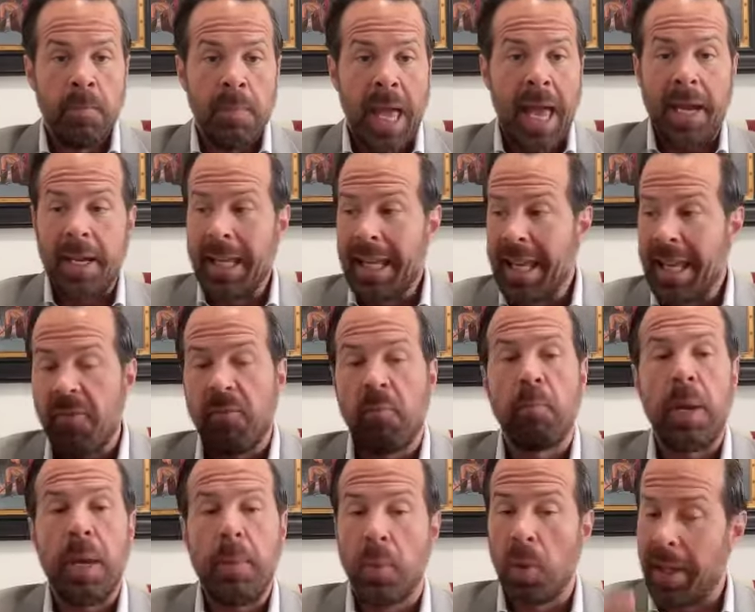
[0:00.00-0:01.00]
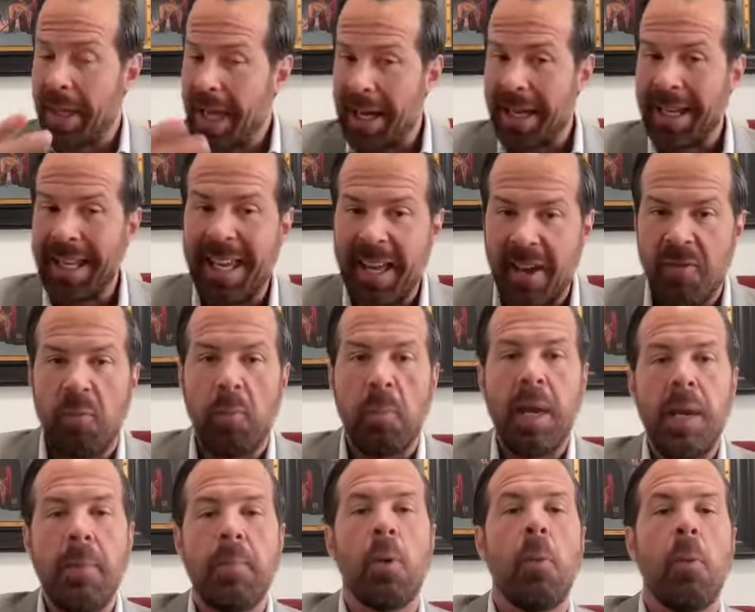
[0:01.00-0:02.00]
And give
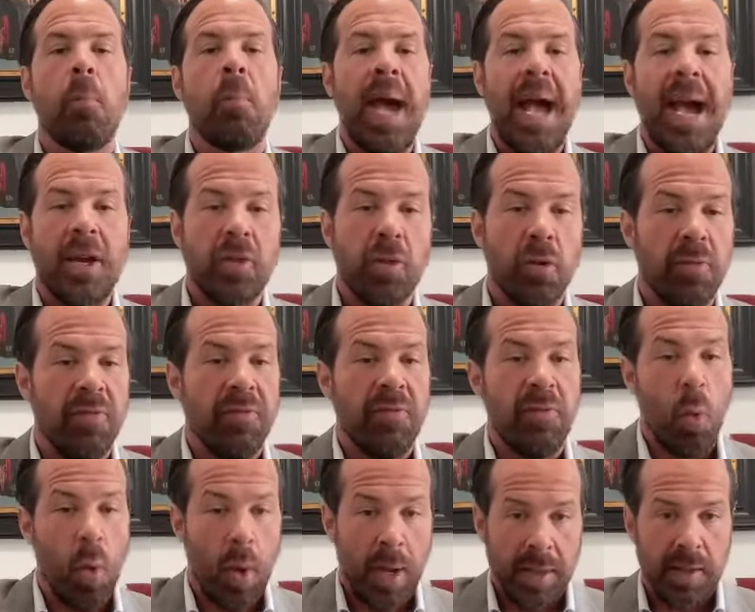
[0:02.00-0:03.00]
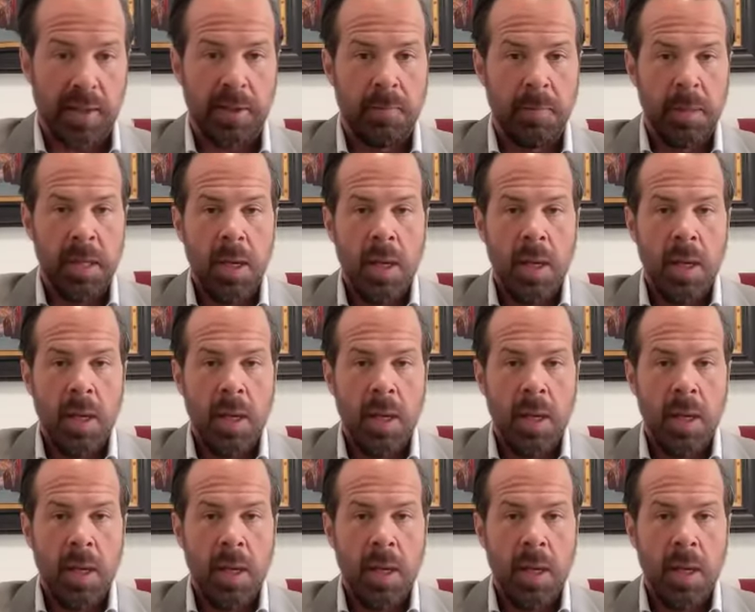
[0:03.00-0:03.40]
people back their voice.